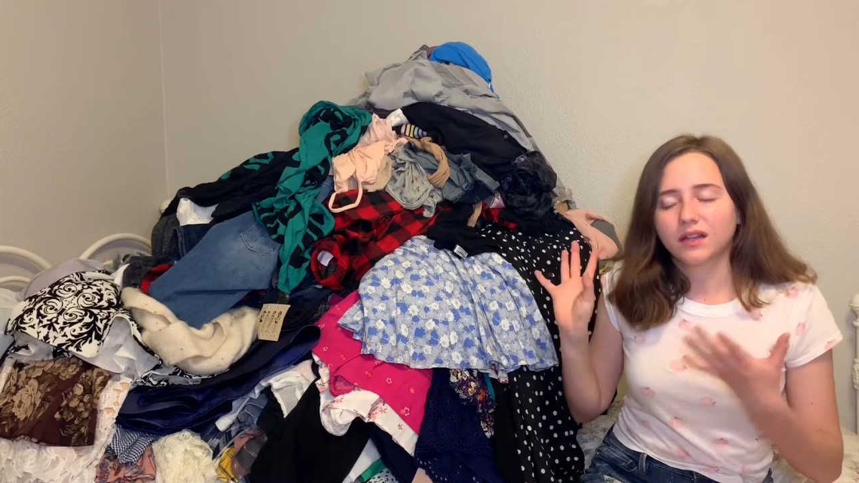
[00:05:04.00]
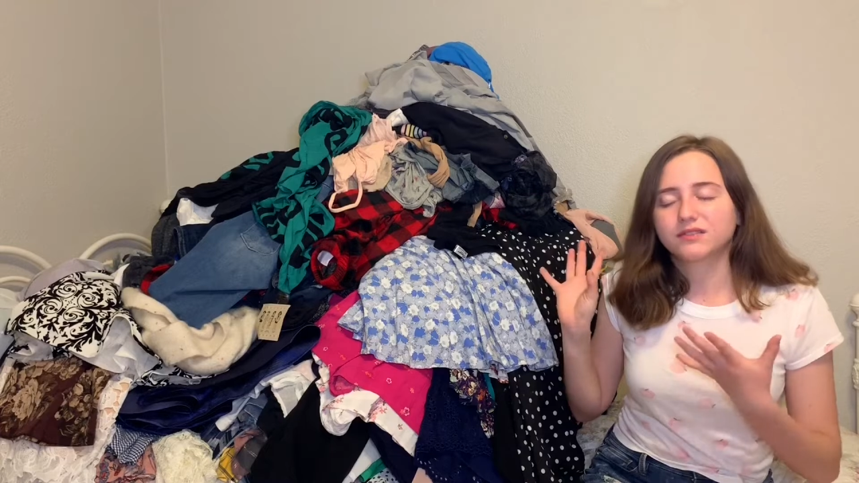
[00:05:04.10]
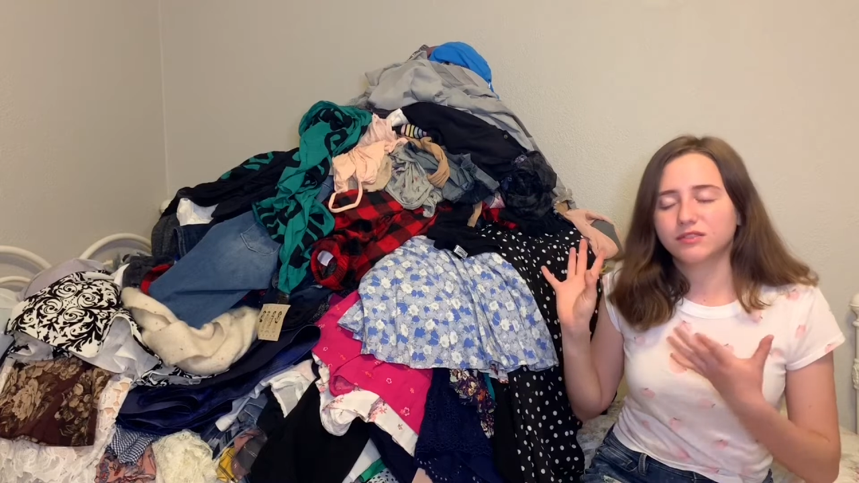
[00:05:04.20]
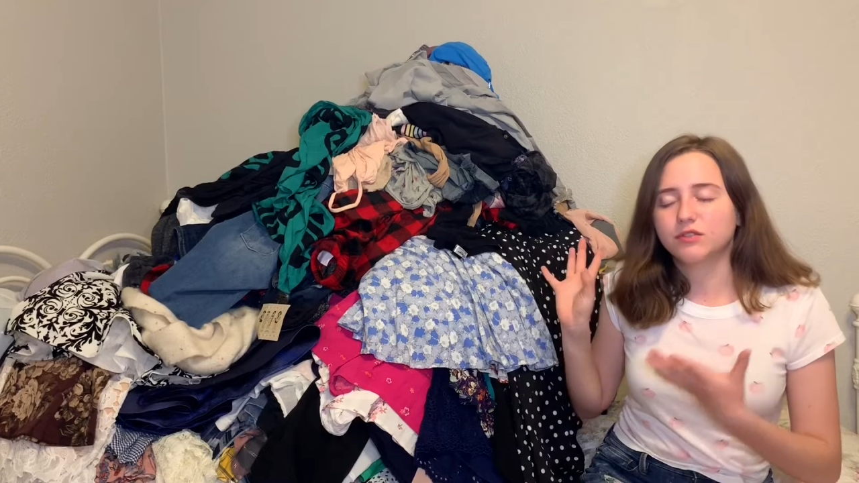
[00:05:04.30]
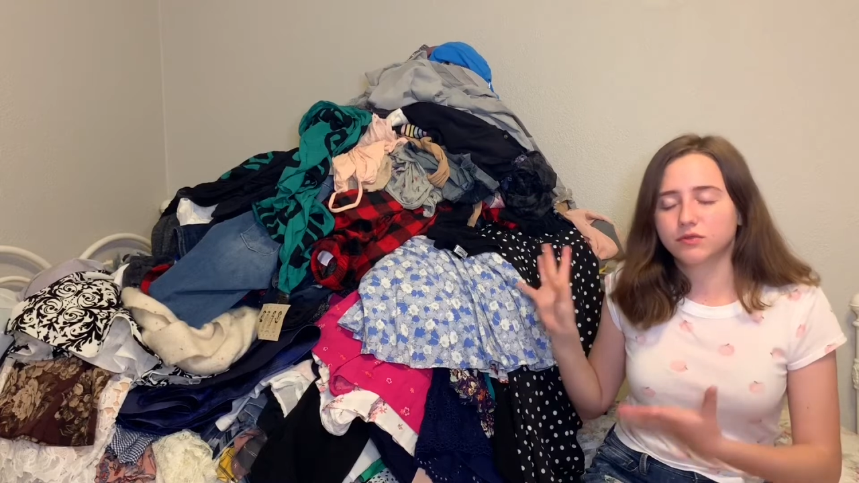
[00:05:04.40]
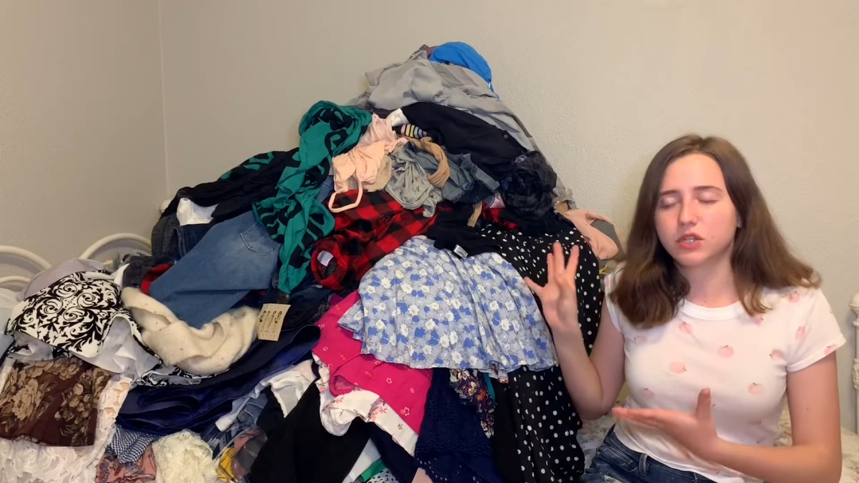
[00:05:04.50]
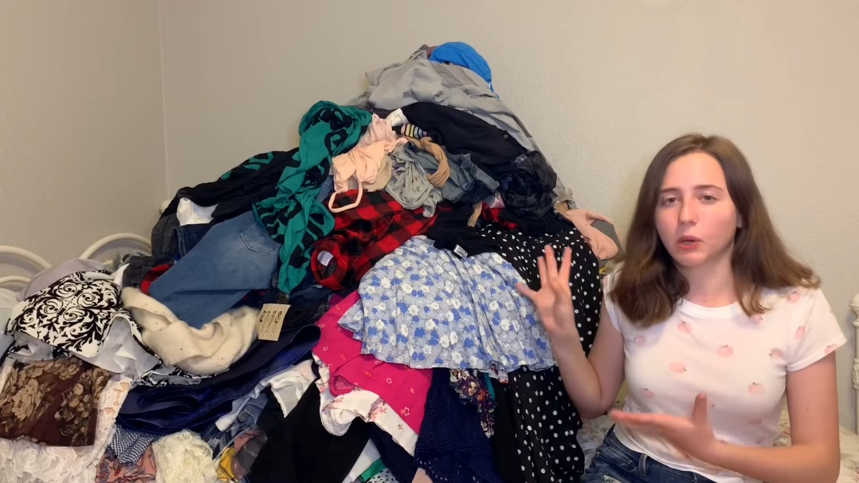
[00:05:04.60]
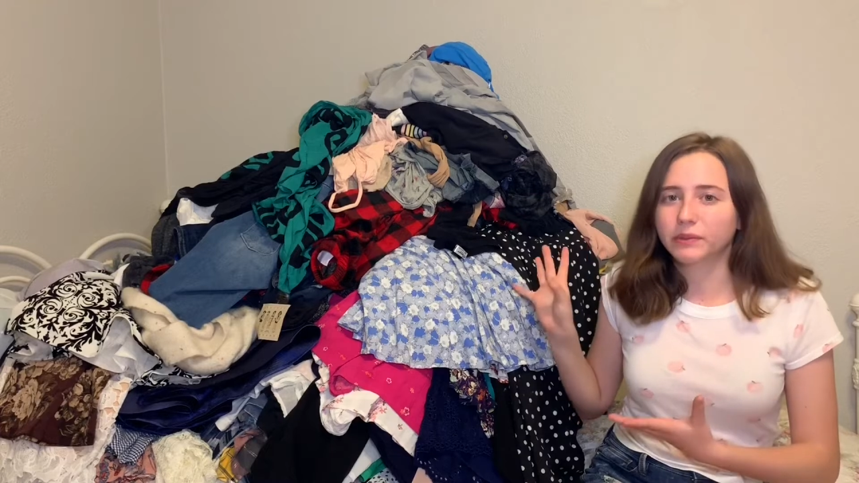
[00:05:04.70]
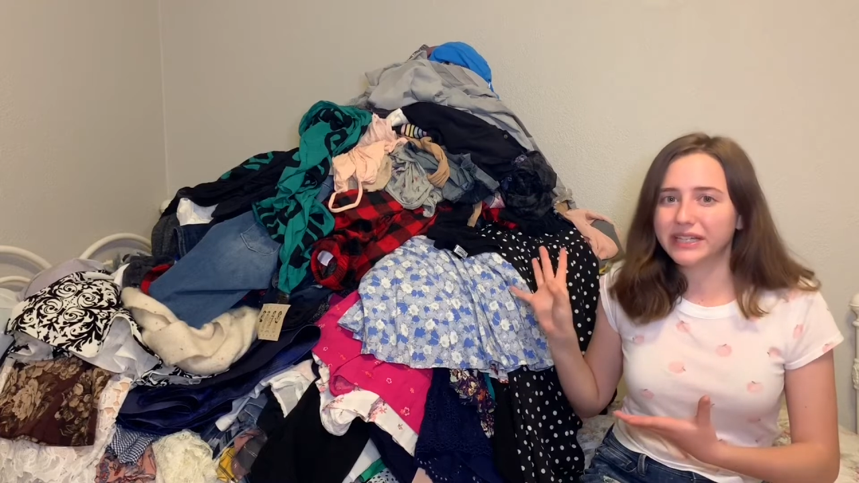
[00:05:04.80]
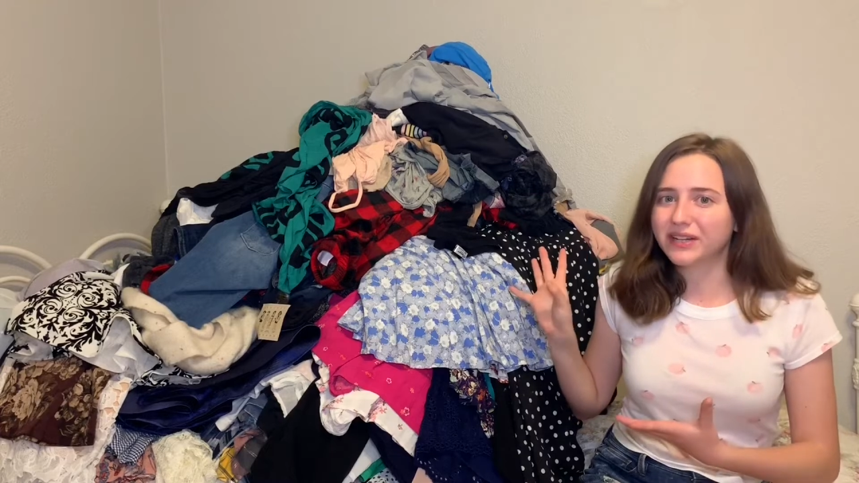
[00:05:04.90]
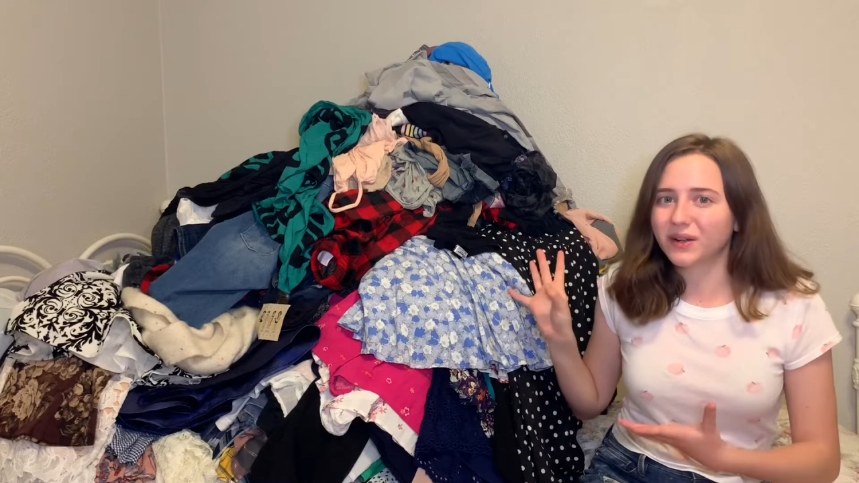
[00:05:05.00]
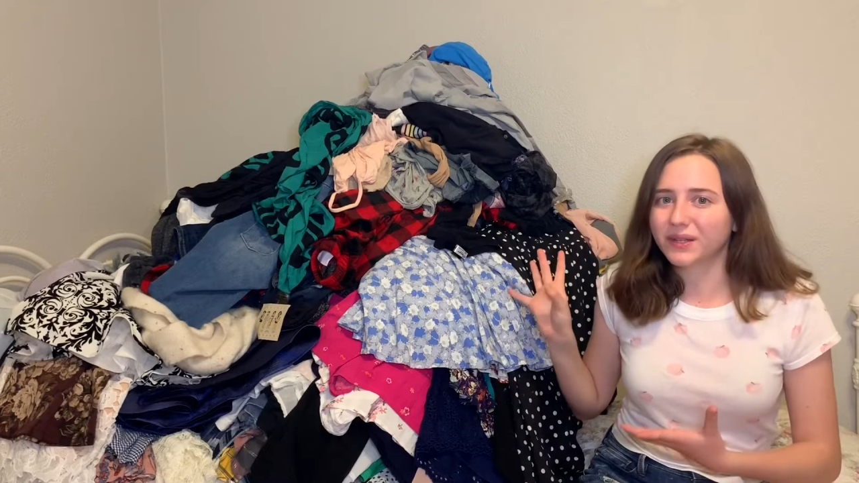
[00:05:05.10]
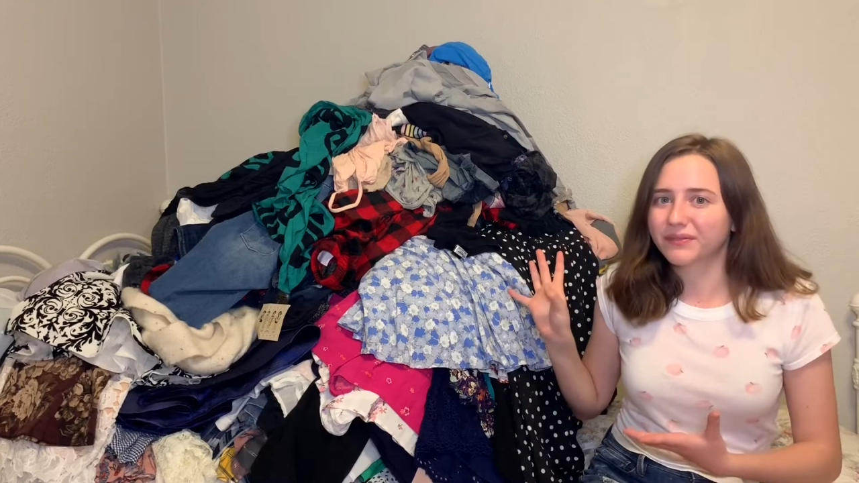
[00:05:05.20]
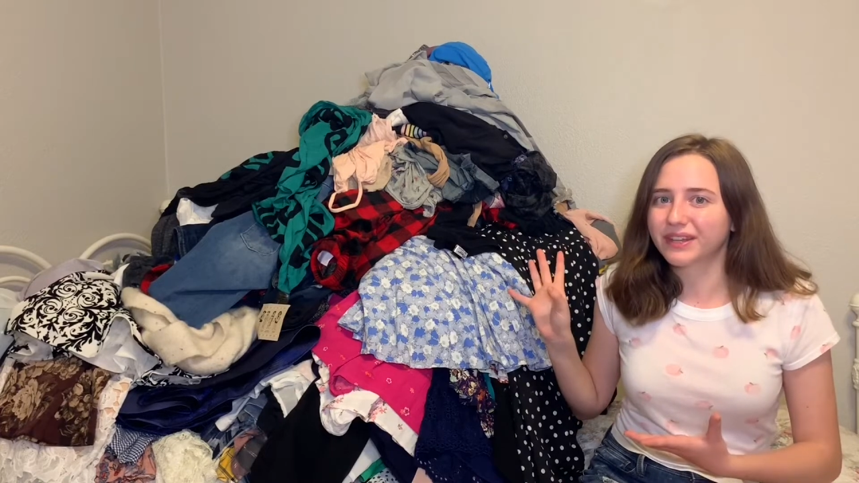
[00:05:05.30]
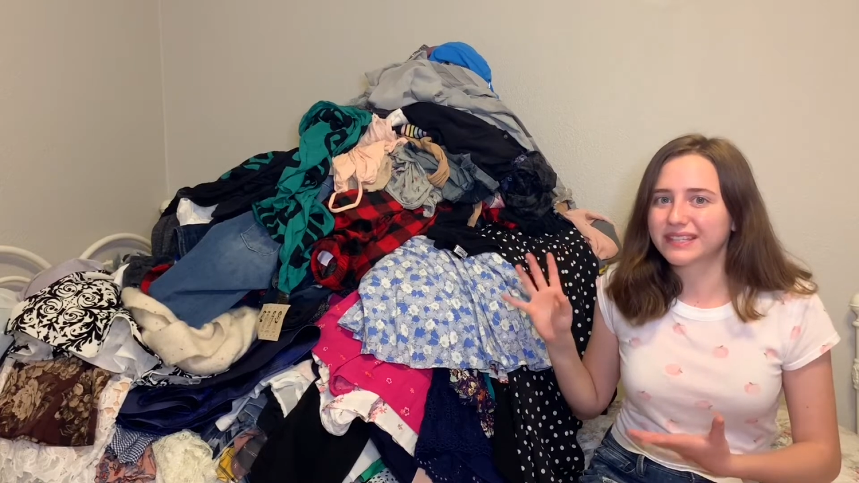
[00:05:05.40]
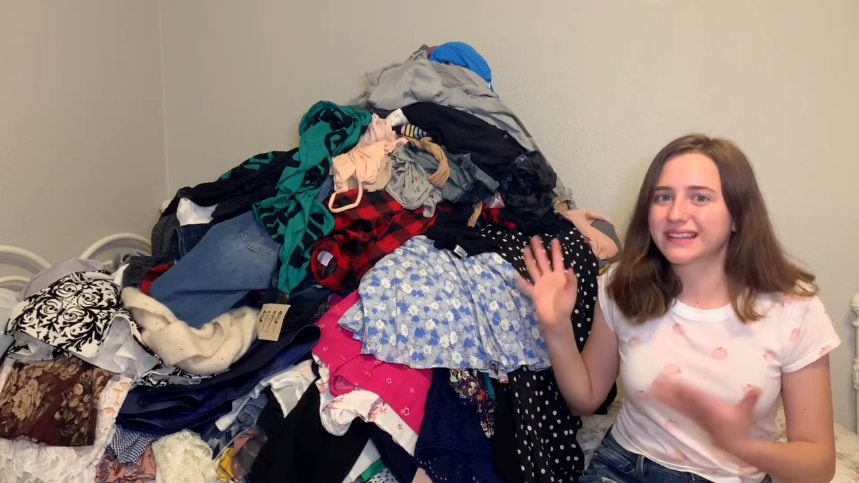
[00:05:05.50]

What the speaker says: you don't need all of this.